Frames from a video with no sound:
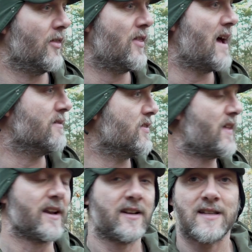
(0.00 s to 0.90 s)
there and
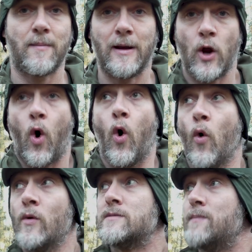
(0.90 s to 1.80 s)
then, because they may not
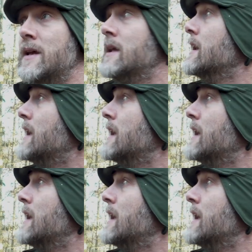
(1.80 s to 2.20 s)
always be